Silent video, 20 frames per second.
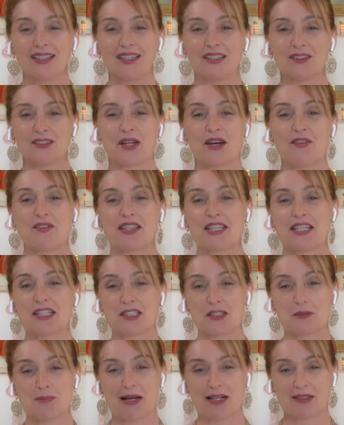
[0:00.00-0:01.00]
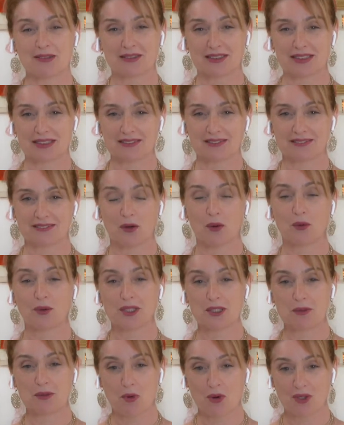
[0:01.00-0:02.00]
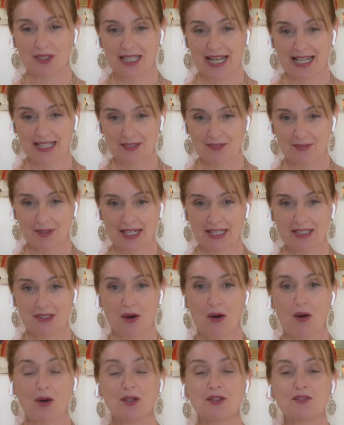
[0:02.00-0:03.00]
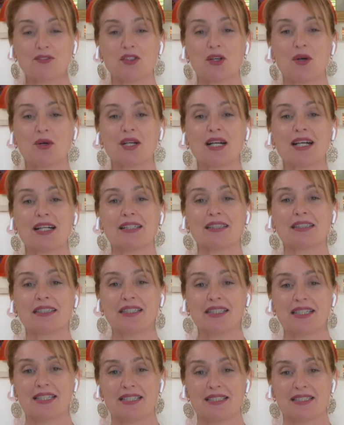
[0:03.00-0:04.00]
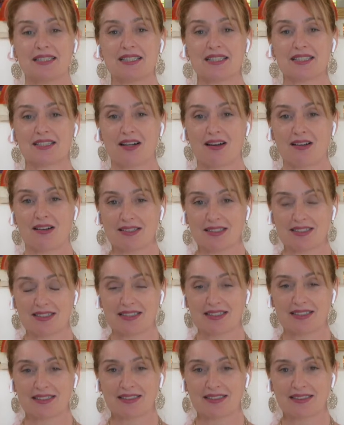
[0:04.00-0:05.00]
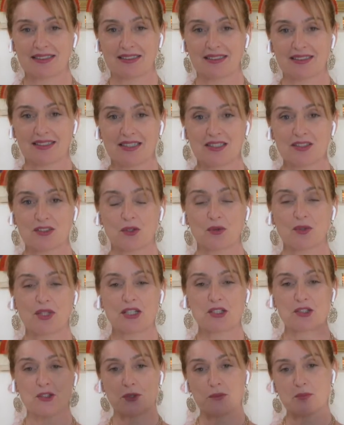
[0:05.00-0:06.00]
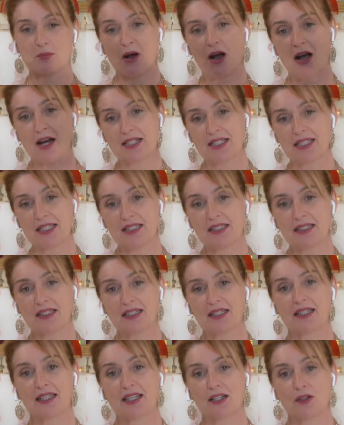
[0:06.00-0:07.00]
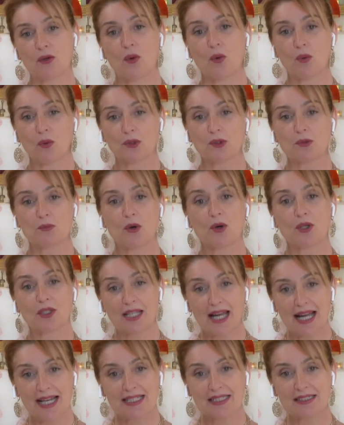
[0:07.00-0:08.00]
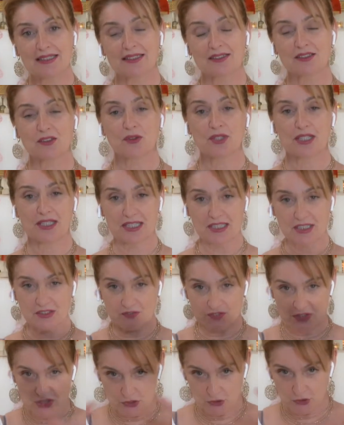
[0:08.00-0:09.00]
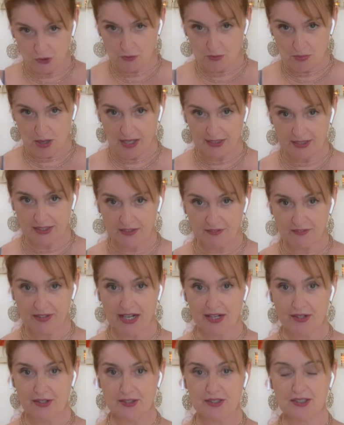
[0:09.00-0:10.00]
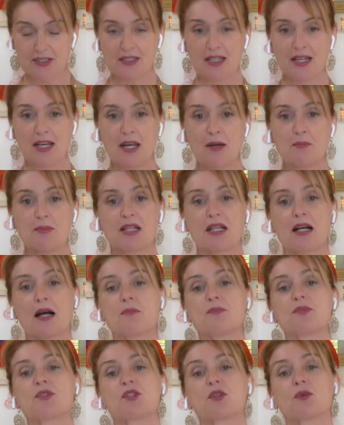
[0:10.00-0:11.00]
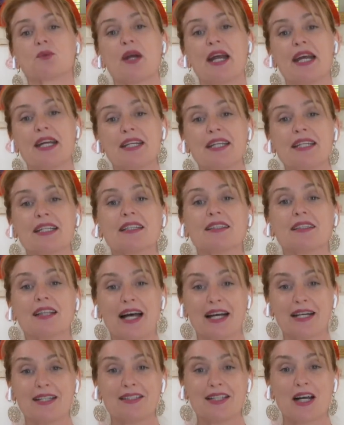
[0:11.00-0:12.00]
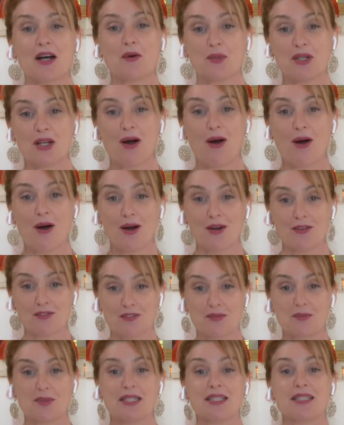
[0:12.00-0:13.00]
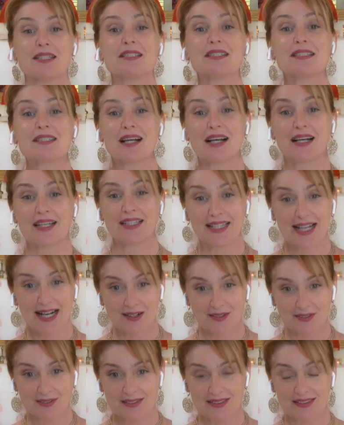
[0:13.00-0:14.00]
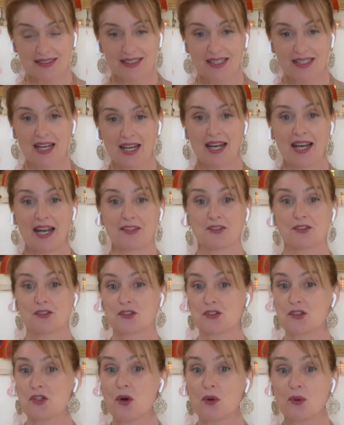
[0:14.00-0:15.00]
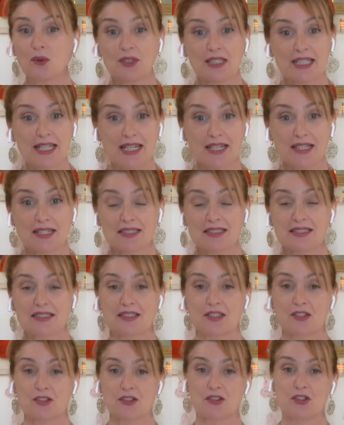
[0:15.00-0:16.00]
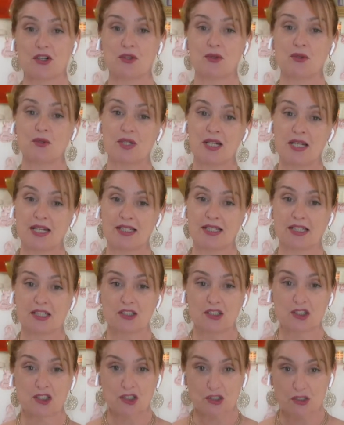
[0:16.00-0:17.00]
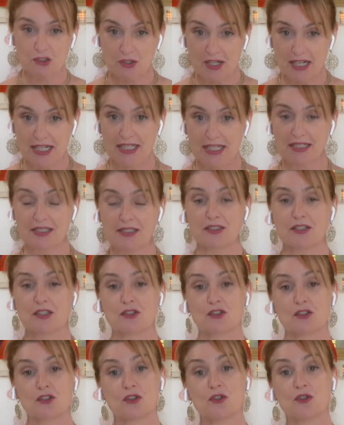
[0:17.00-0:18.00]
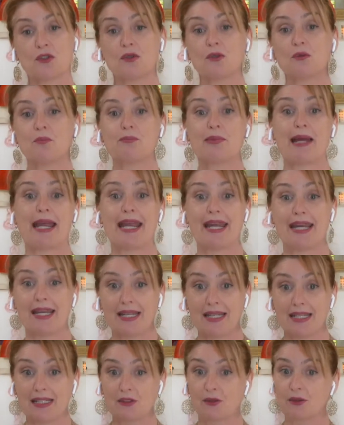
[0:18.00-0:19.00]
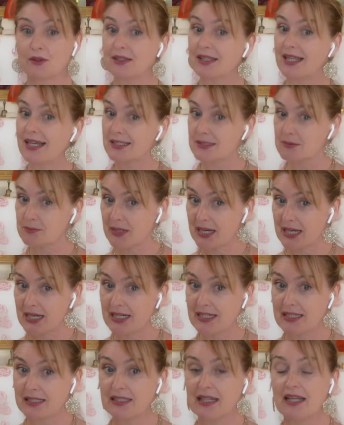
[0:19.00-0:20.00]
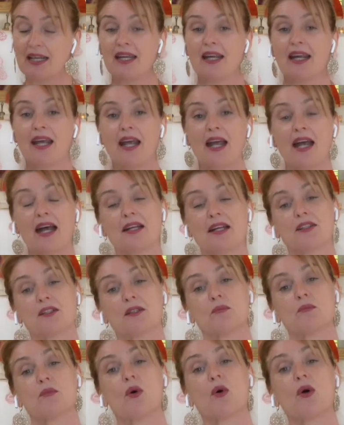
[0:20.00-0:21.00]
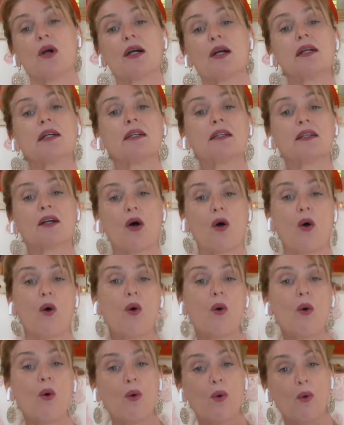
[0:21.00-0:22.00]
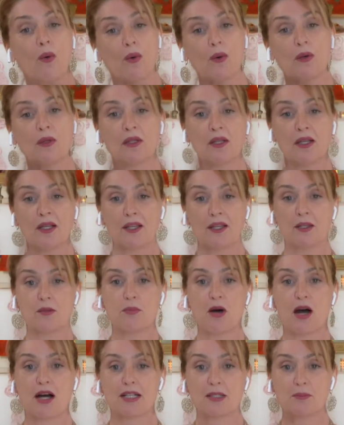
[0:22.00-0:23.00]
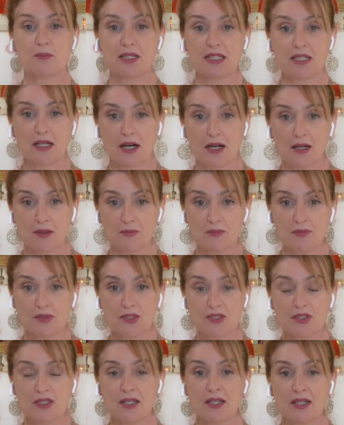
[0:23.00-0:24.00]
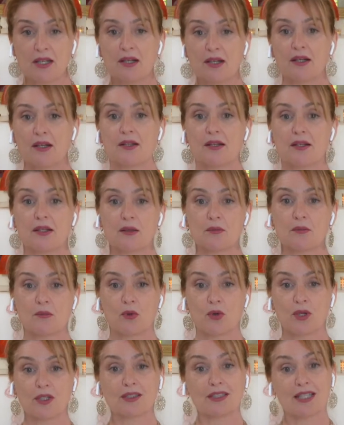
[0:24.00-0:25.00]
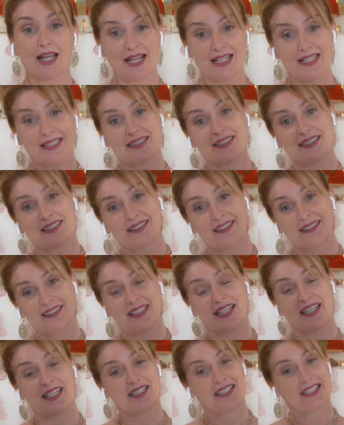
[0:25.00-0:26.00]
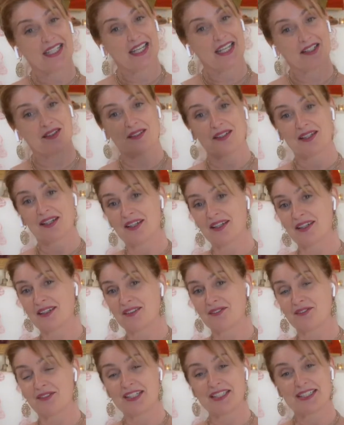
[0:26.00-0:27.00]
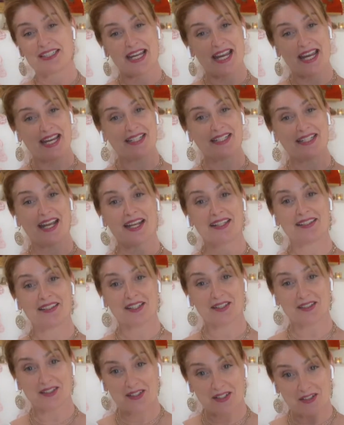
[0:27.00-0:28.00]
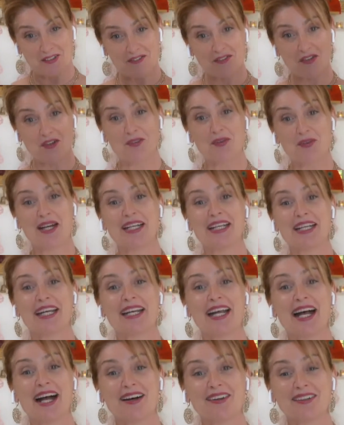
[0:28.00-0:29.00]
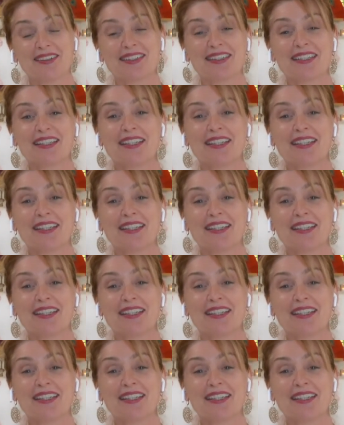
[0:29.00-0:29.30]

So everything's about holding more light, right? All of yoga is designed so that your body can hold more light, so that this physical body of ours becomes the radiant light that we are from the inside out. And there's no leaks, there's no constraints, there's no pain or less pain. And the more whole the body becomes, the more light it can retain and then therefore radiate out.